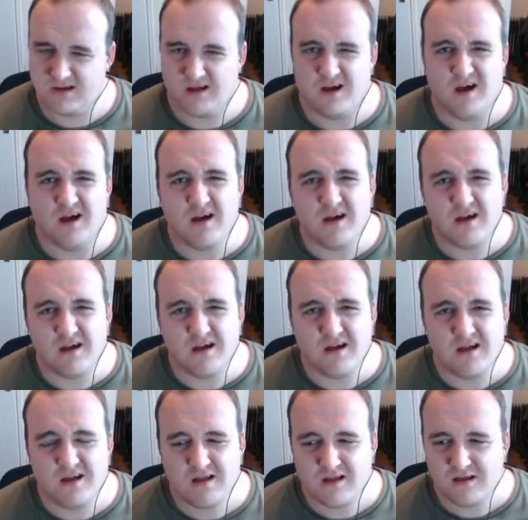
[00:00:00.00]
huh?
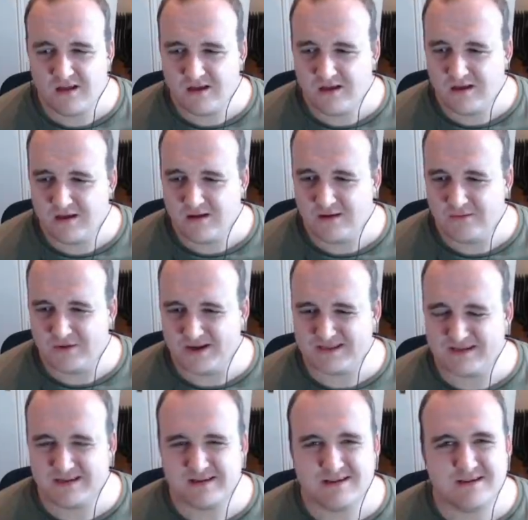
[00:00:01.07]

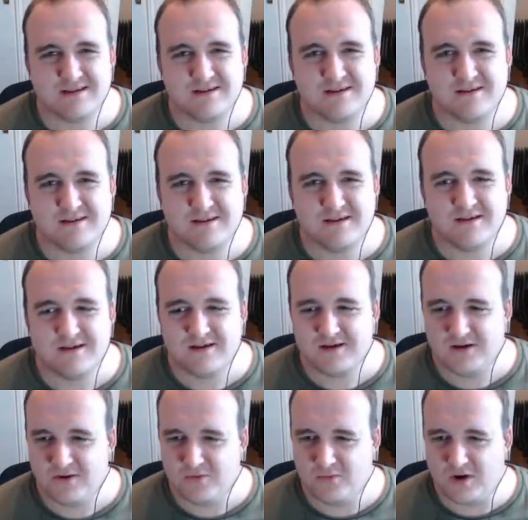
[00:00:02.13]
What?
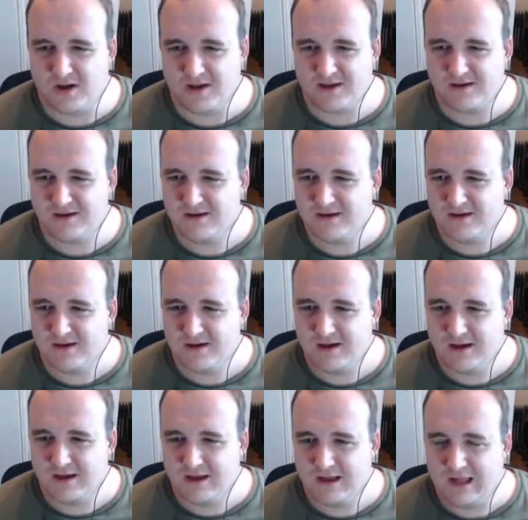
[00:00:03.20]
Why?
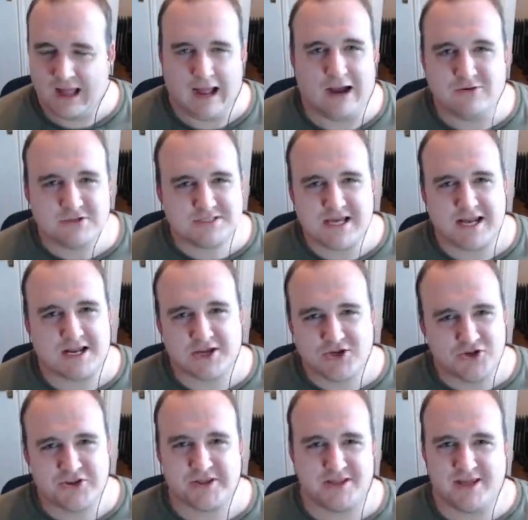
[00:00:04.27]
How is that a
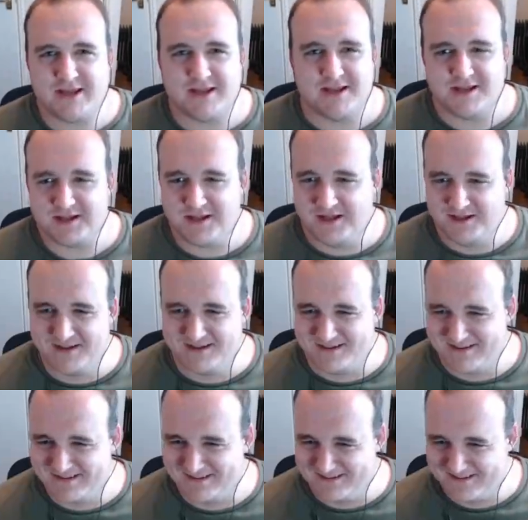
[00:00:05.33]
good thing?
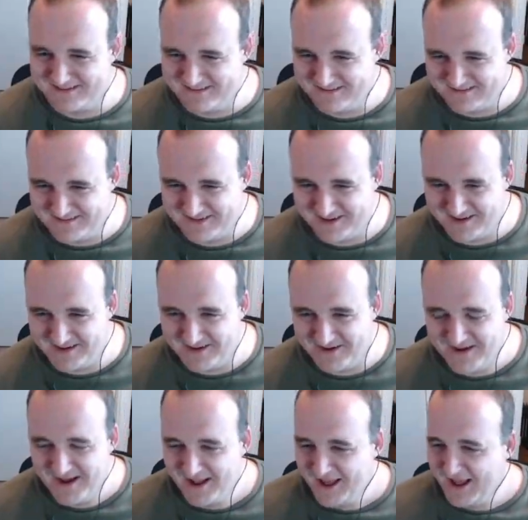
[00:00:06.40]
You
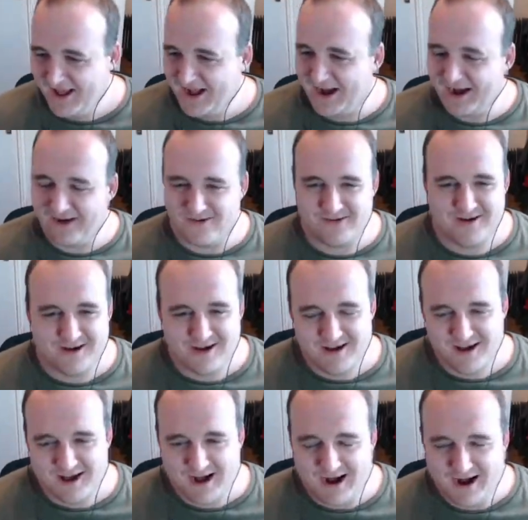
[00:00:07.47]
know, how
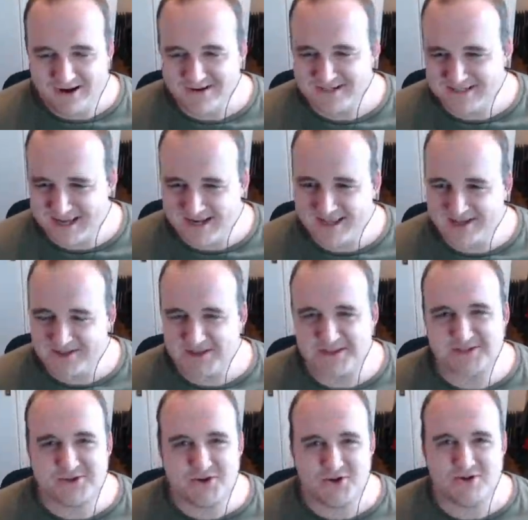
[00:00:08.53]
is any of
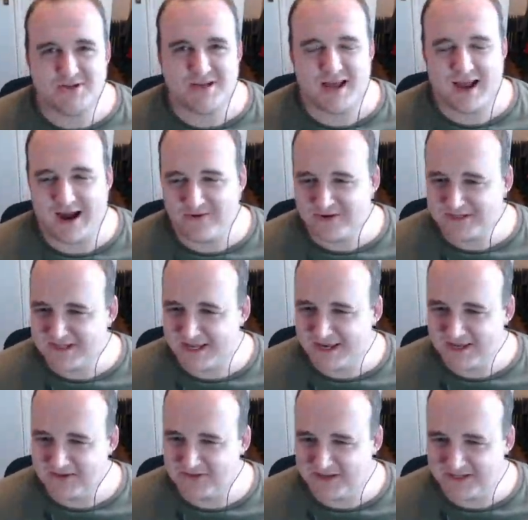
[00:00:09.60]
this good? How is
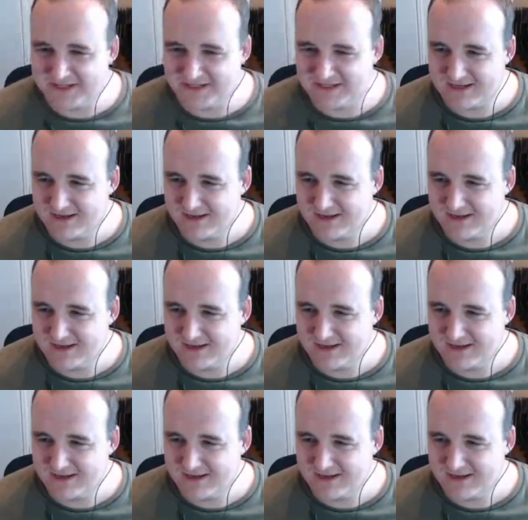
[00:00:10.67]
any of this